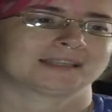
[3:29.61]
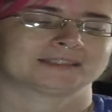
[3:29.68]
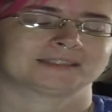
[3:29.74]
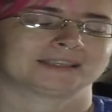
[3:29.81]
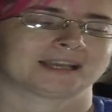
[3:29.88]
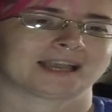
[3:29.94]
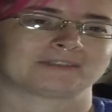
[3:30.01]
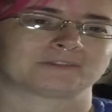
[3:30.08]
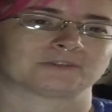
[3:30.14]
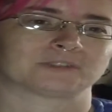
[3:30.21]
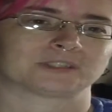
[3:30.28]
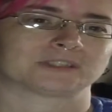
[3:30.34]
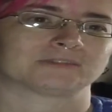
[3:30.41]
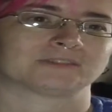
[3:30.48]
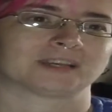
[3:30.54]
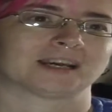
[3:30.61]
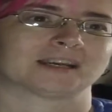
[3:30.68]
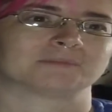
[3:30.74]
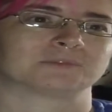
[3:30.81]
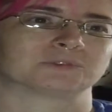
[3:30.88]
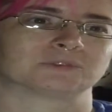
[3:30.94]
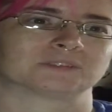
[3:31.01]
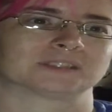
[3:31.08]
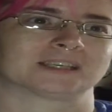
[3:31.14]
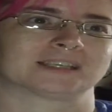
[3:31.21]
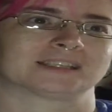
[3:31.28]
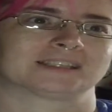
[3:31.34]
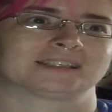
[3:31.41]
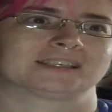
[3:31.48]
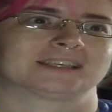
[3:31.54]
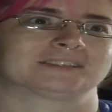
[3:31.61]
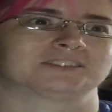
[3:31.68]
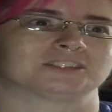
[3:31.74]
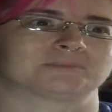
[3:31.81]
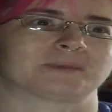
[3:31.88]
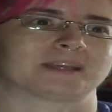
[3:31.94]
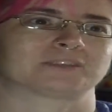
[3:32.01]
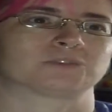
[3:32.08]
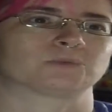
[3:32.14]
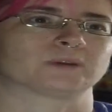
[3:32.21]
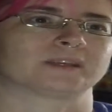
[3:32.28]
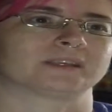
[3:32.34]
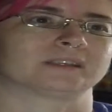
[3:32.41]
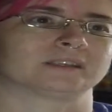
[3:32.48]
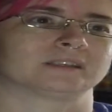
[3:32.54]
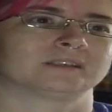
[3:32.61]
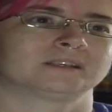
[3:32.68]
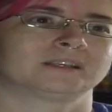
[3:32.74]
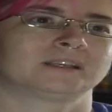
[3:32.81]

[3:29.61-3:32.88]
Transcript: See, I have no sense of time, so it's like Ken just passed away in